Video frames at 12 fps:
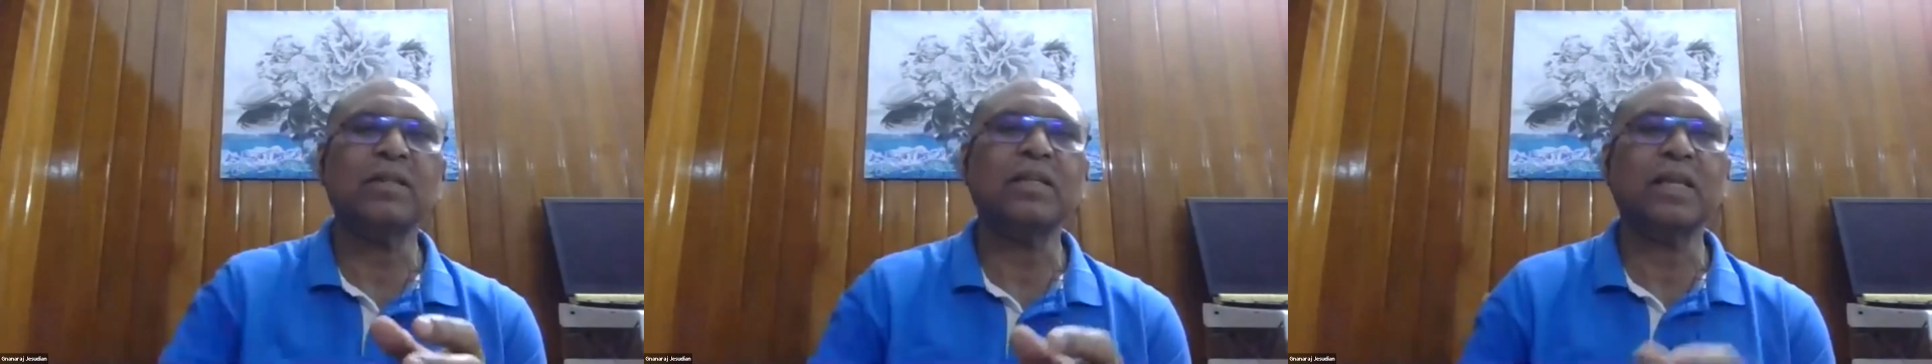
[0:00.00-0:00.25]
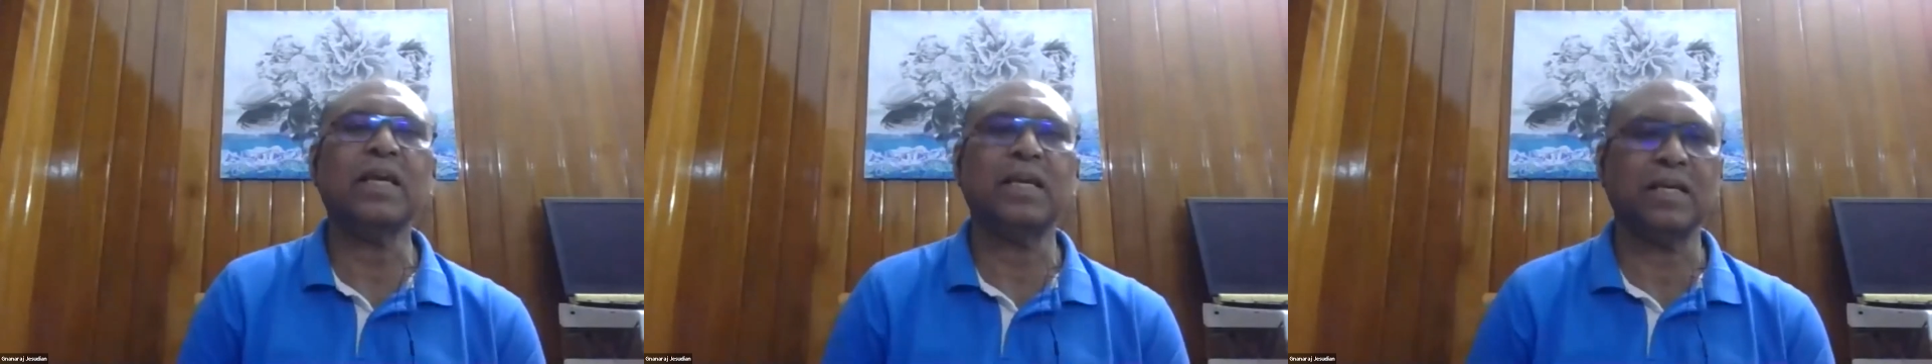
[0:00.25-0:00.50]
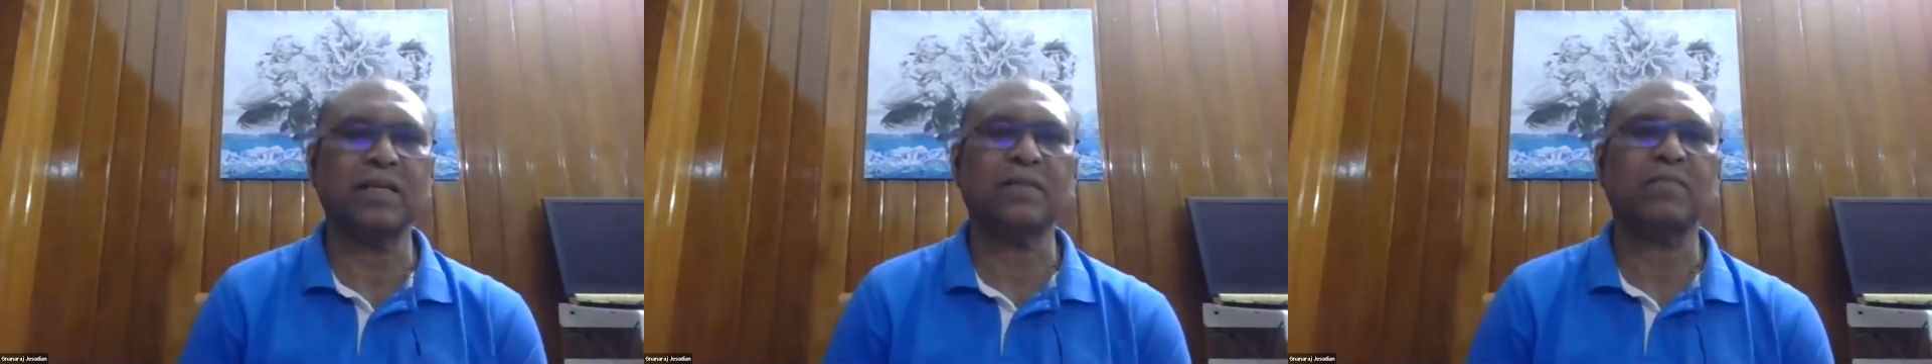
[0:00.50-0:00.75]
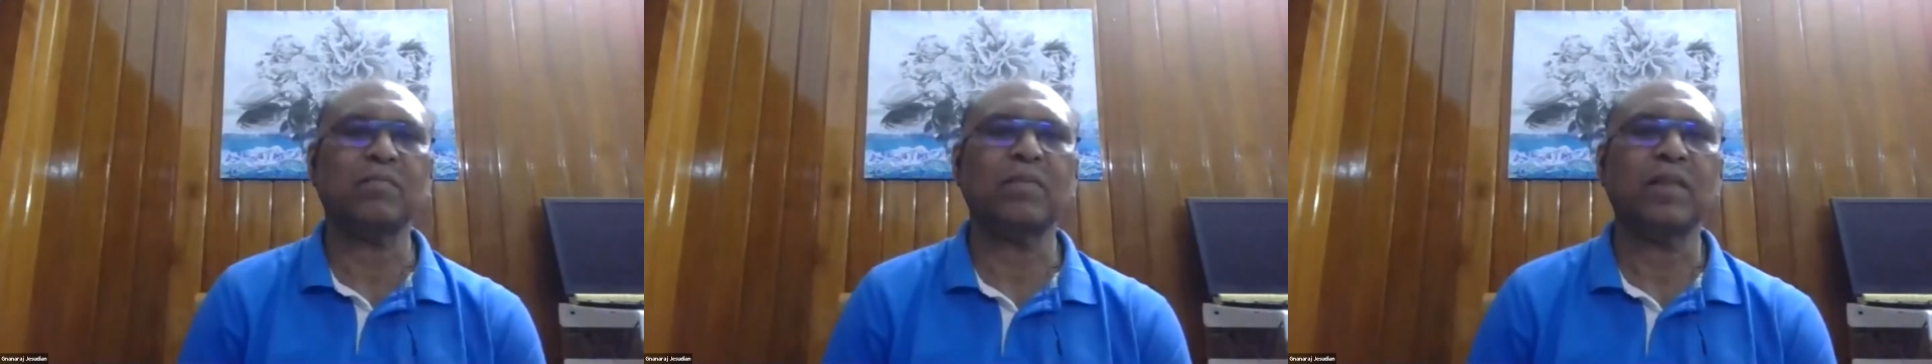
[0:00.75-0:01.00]
will
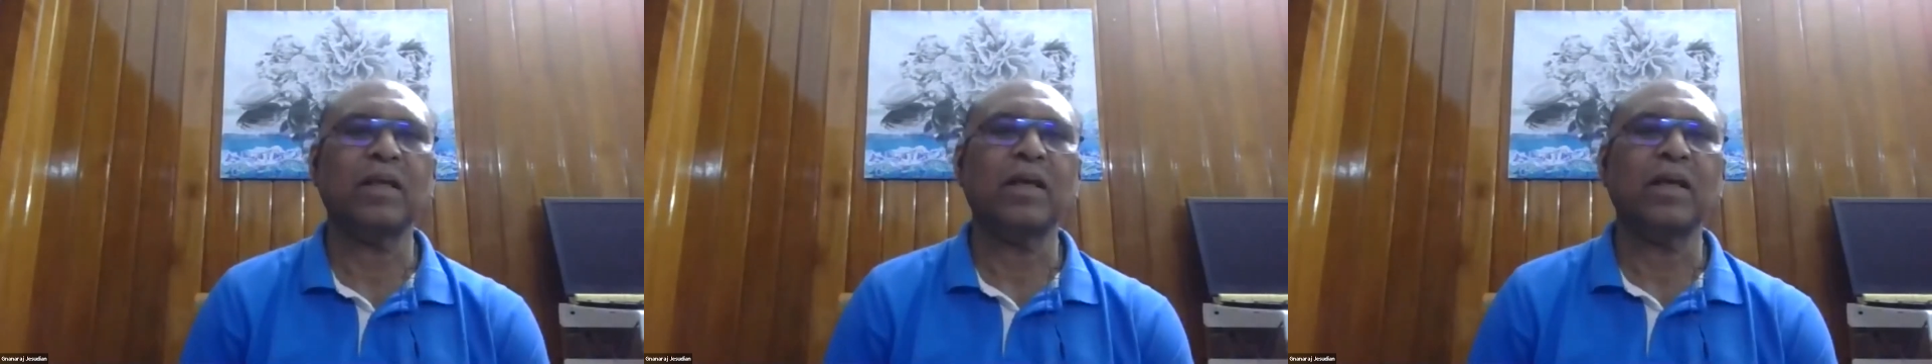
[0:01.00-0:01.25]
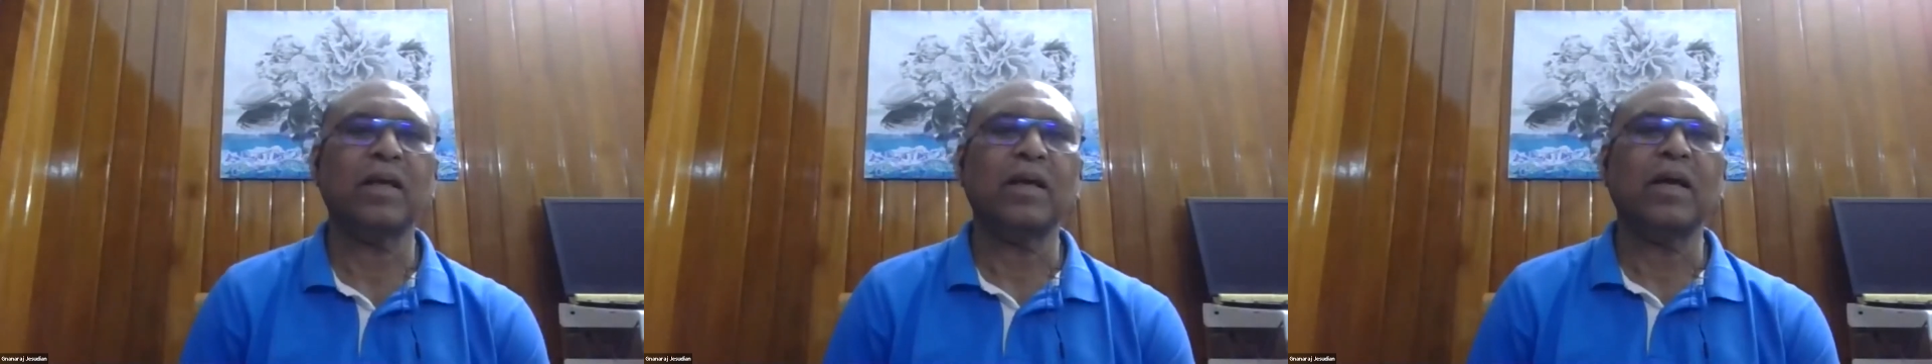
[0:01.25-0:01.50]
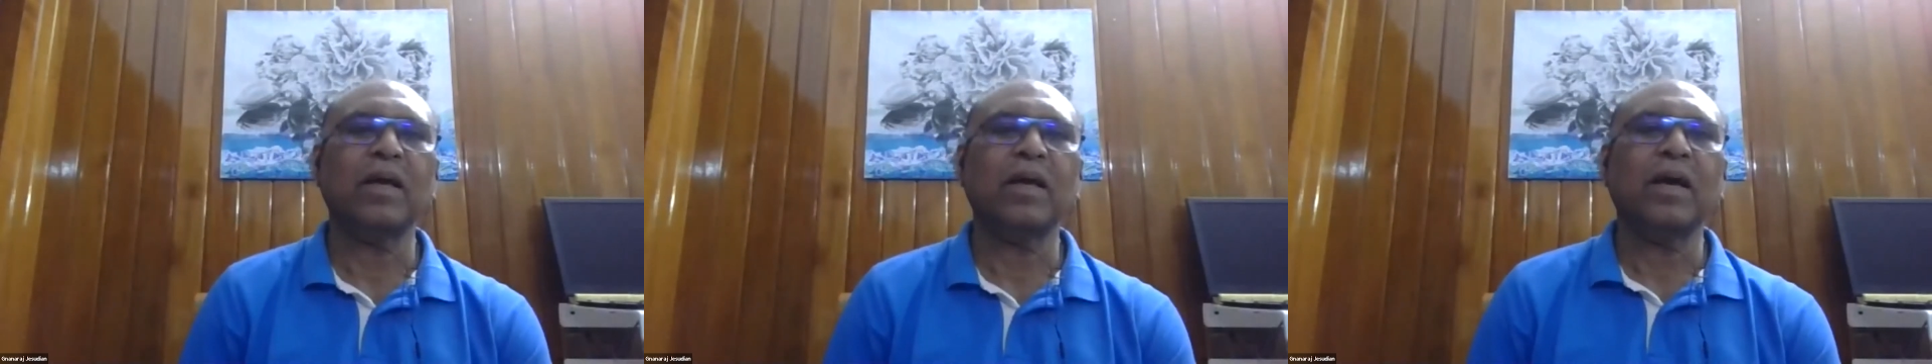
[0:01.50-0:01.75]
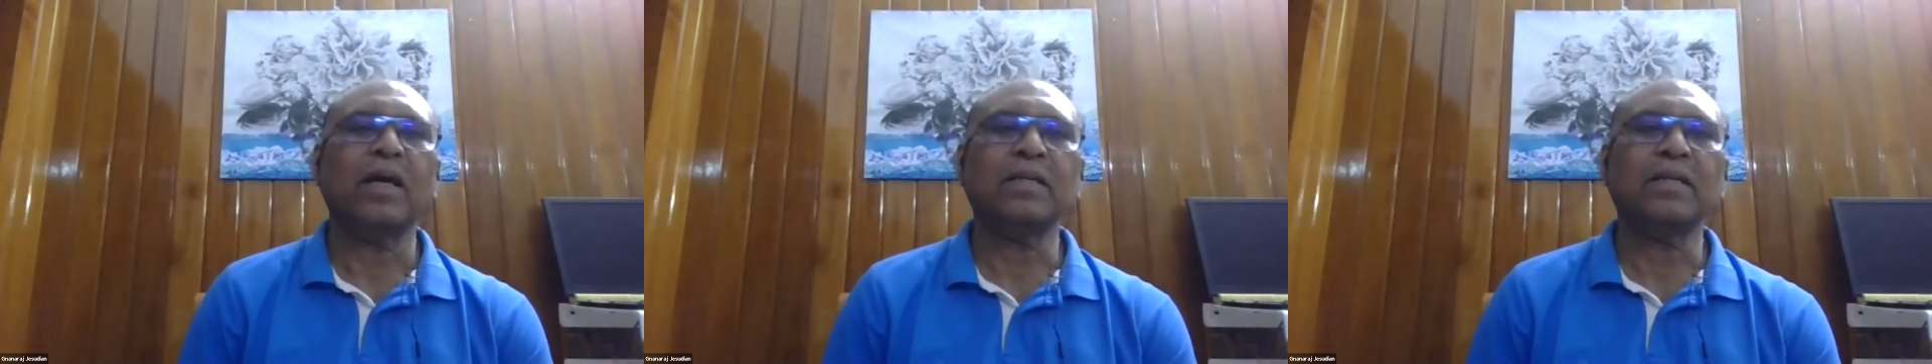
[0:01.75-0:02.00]
cause the leak.